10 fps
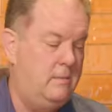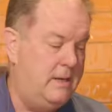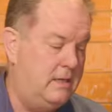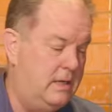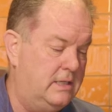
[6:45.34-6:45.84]
and
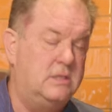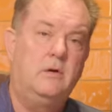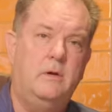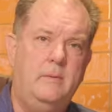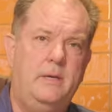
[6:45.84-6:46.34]
make a nice
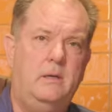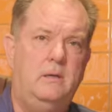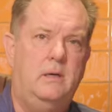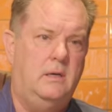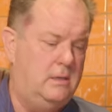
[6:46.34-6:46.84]
creamy
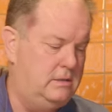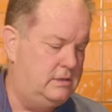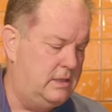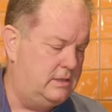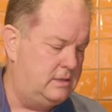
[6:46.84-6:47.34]
uh,
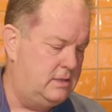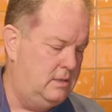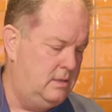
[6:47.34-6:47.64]
sauce